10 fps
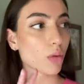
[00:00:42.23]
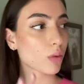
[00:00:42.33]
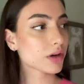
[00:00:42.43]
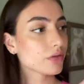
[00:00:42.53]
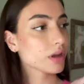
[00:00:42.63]

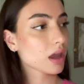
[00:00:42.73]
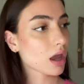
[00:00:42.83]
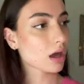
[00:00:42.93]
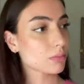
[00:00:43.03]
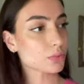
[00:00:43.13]
What if the
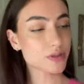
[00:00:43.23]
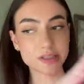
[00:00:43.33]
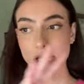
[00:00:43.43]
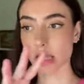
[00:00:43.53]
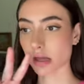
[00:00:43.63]
camp was
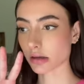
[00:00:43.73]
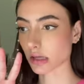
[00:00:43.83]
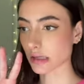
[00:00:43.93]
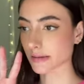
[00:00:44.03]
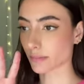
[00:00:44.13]
taking these